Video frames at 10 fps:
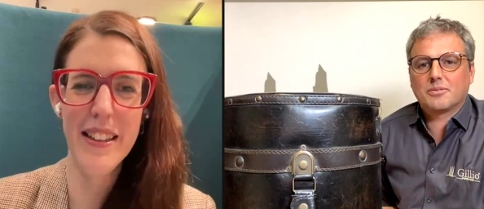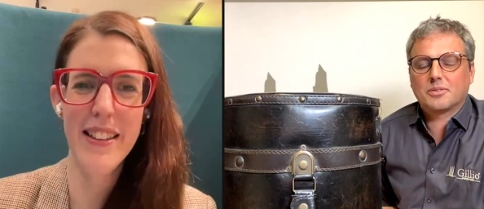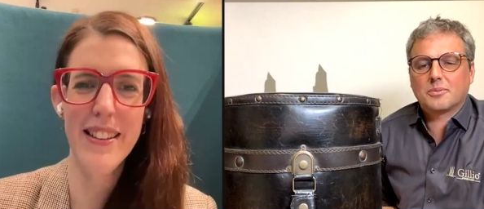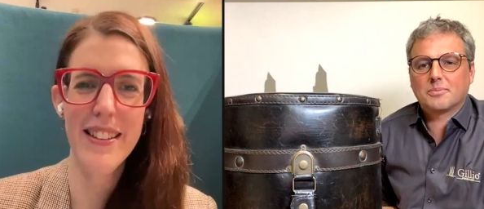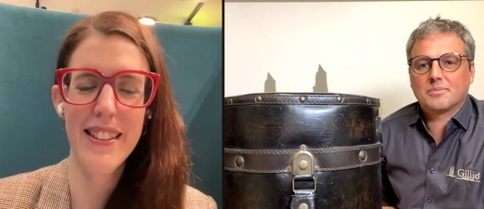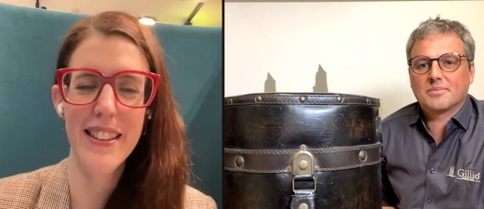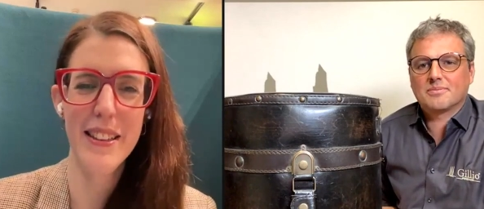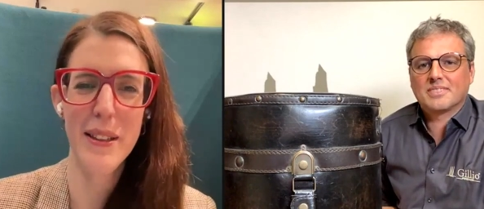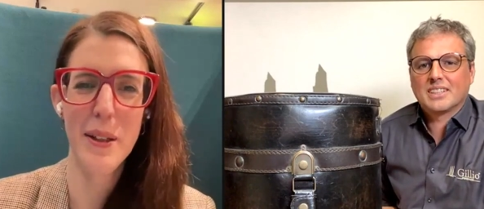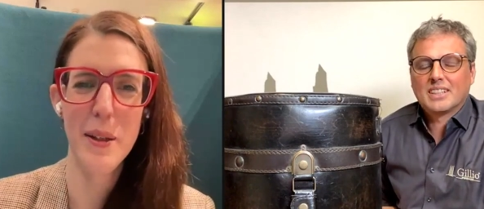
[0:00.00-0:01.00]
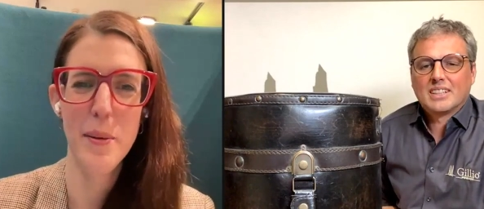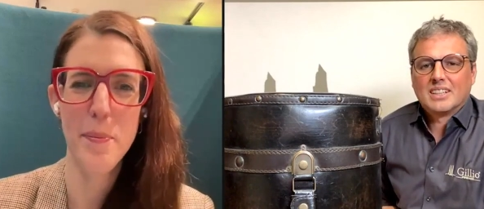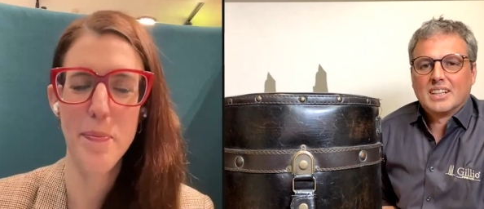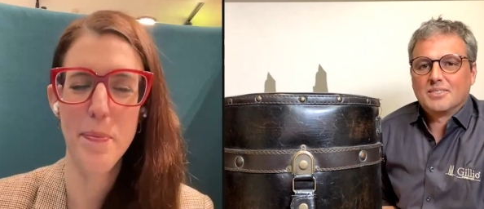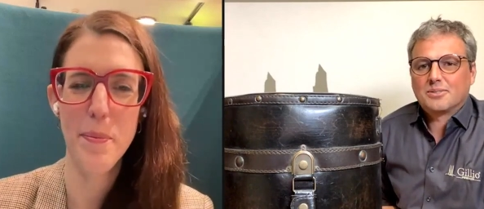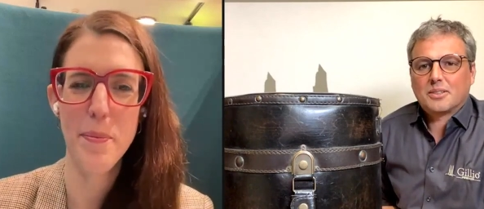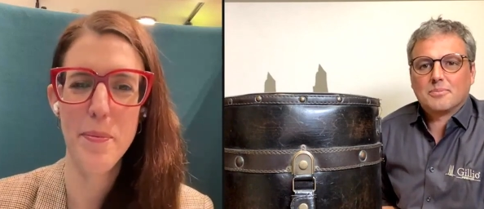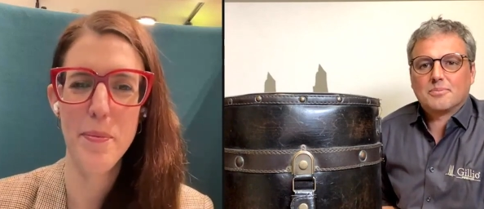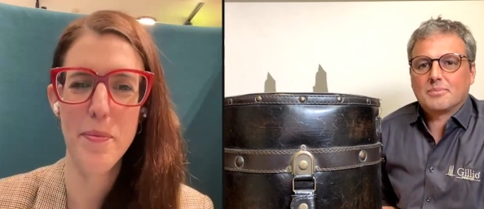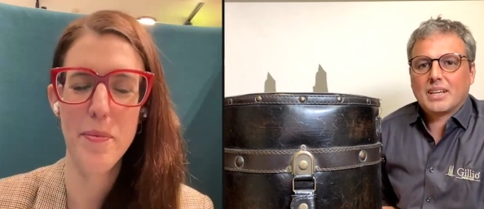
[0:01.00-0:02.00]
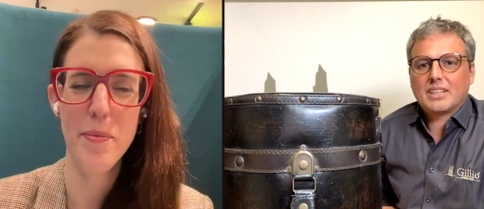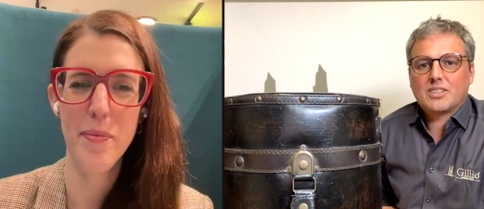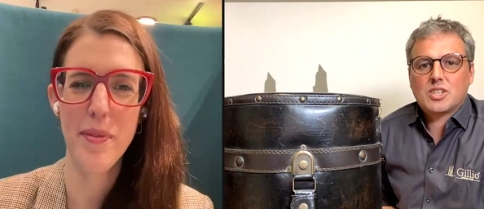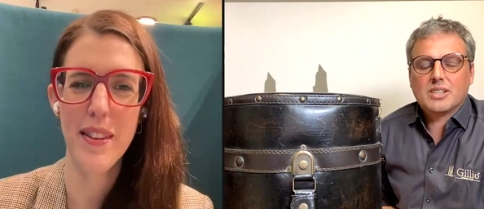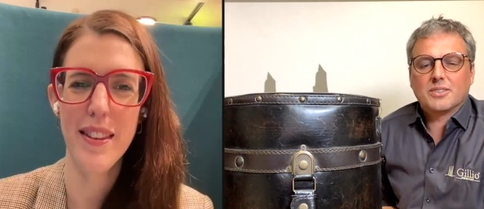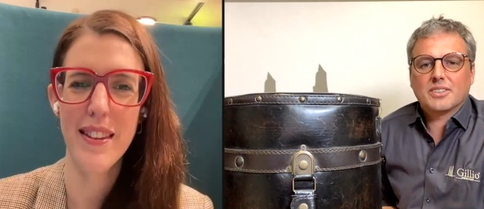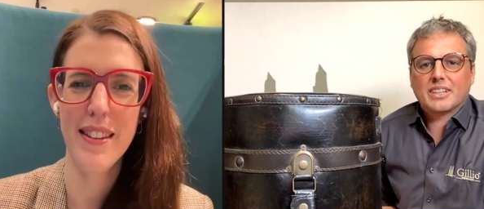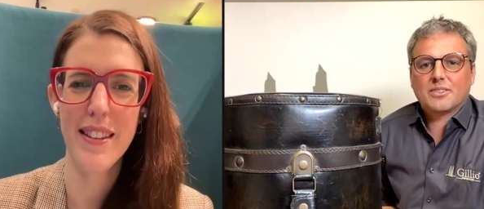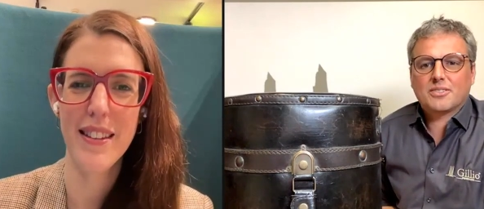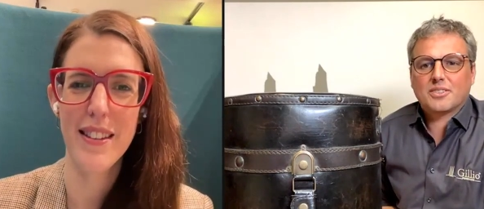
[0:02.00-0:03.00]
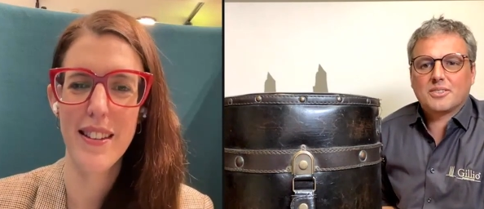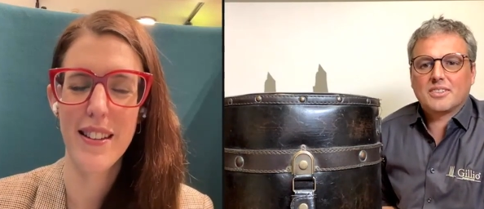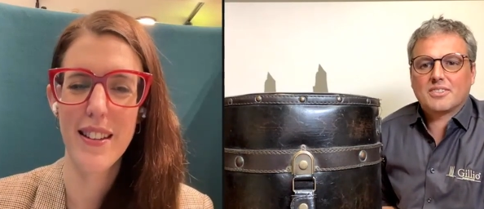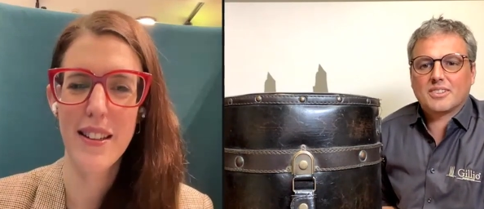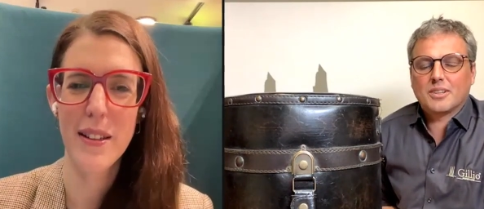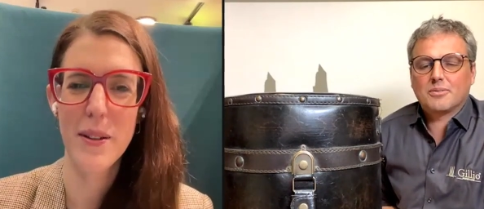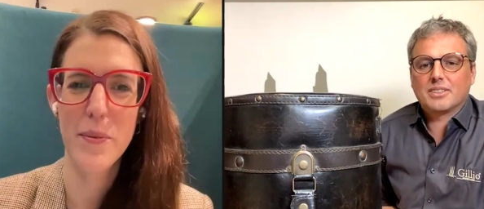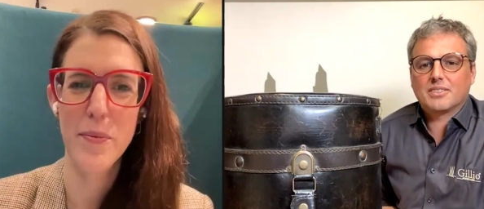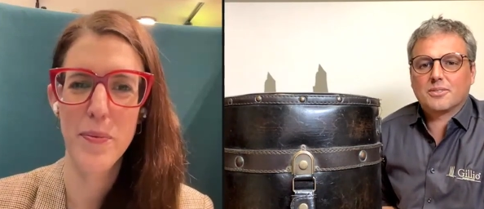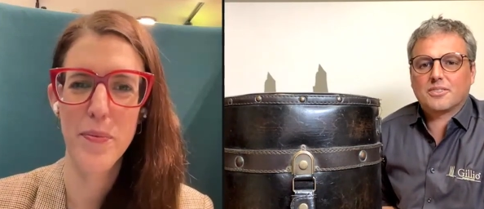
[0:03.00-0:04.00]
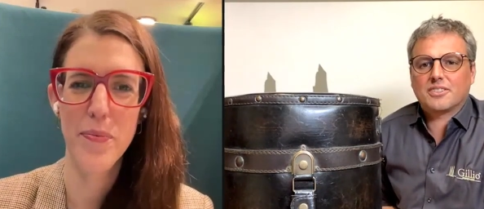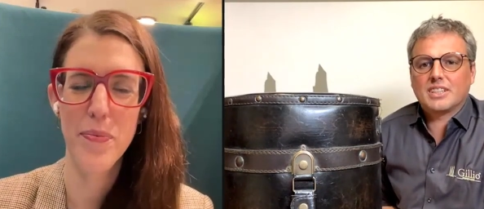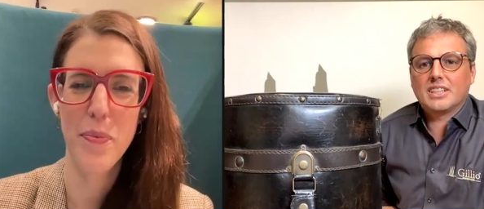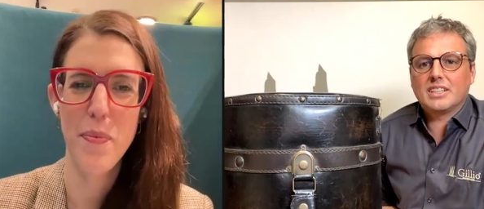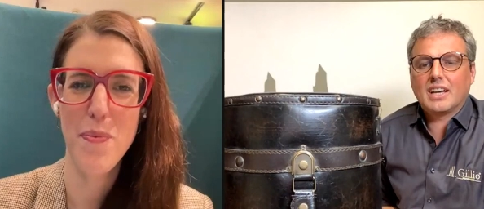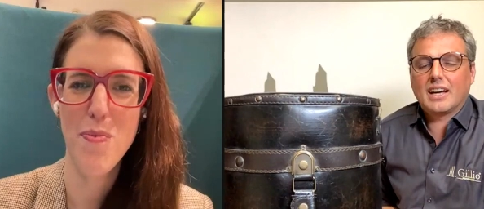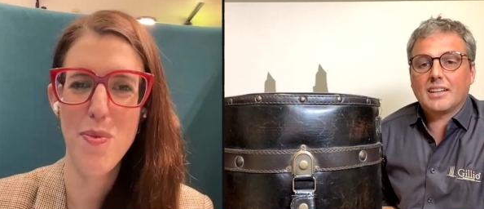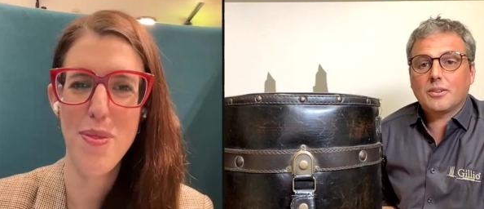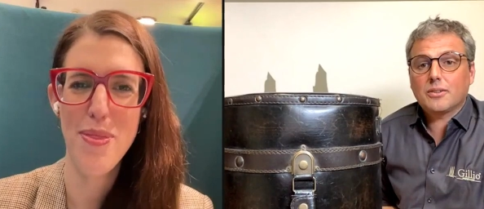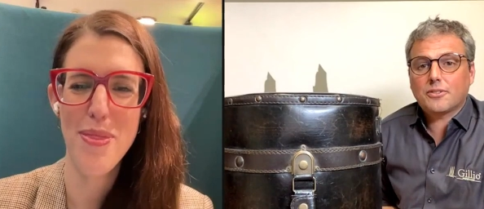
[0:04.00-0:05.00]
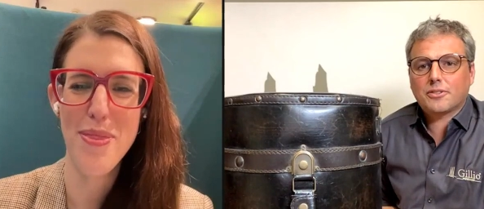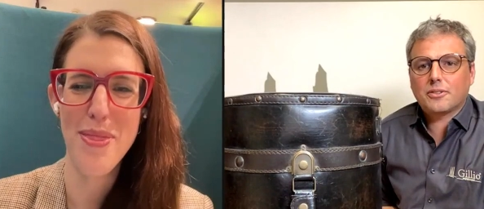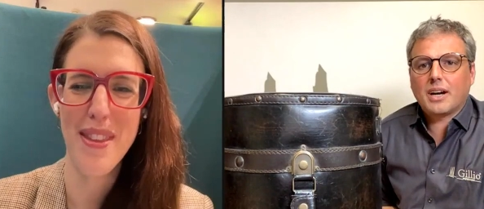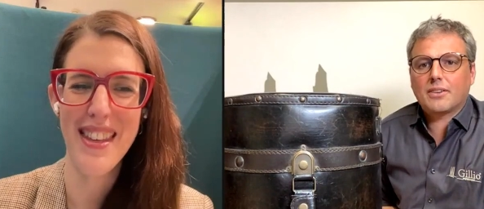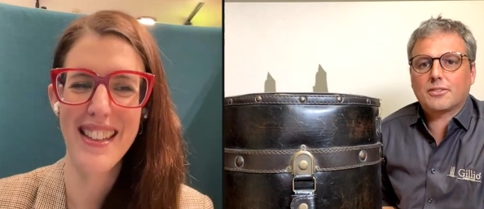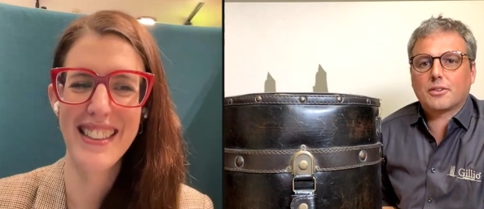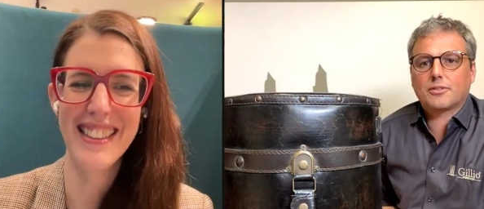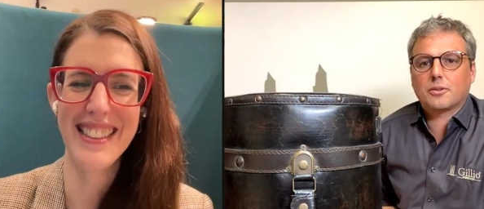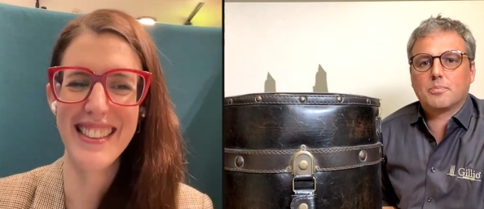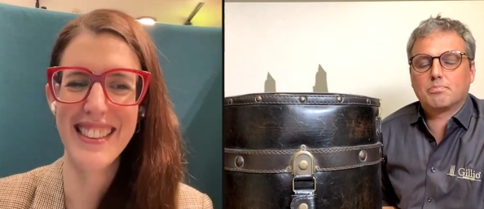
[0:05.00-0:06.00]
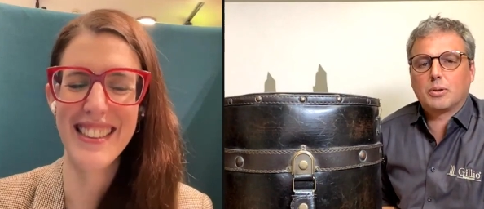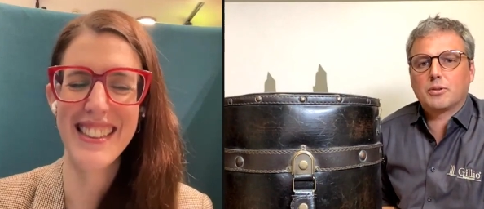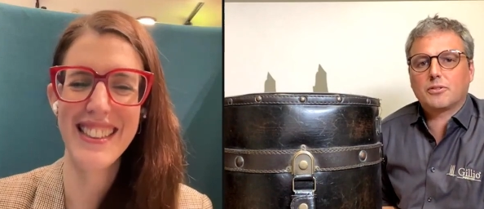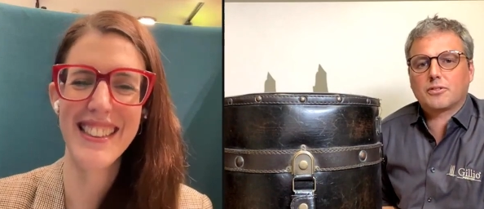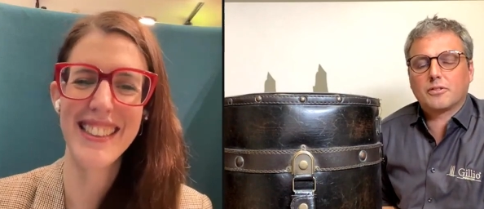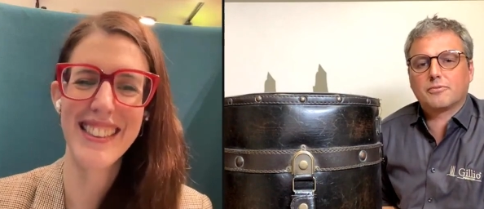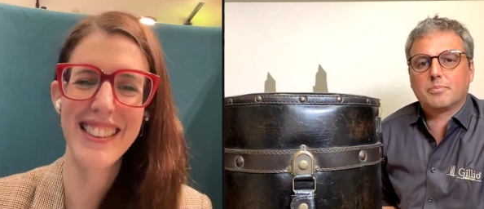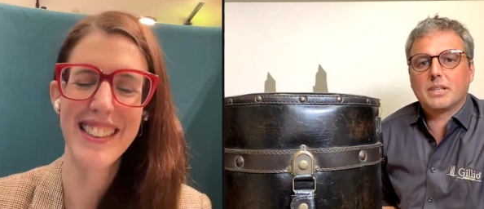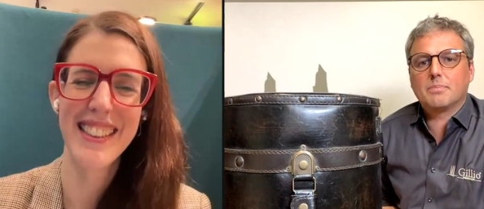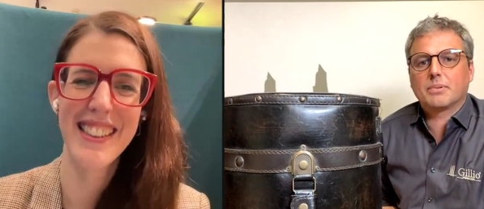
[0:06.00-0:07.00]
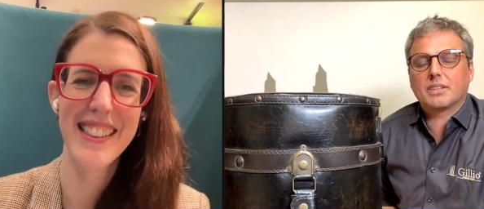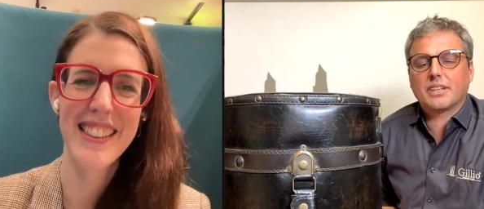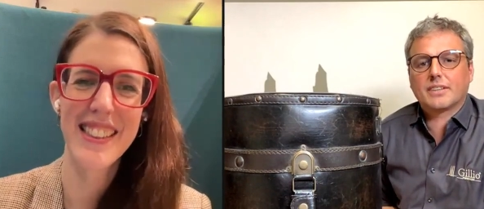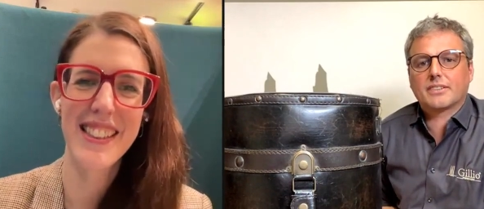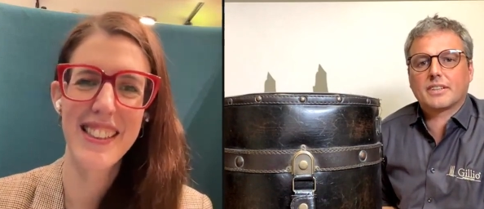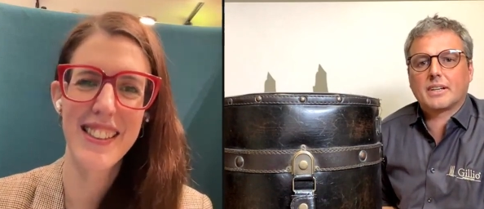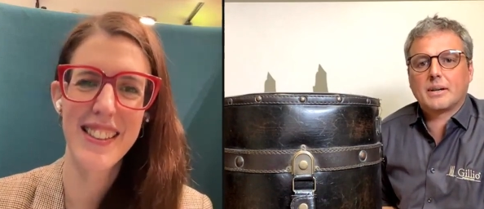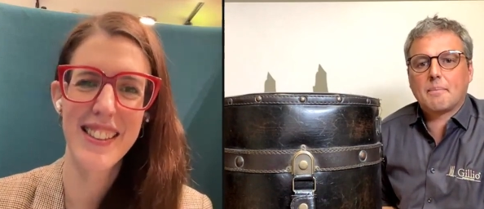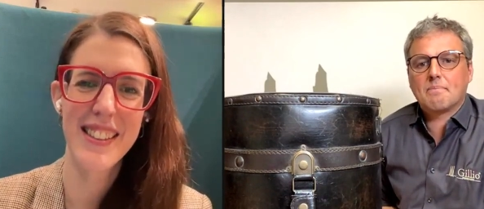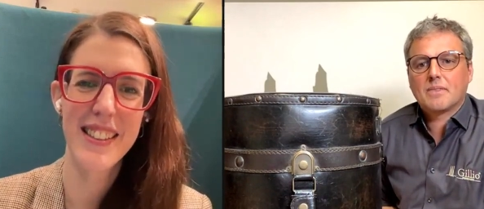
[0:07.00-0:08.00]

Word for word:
Speaker 1: ah. from many Gillionaires. So, it's lovely to see. And also, I saw some posts of people that. Um,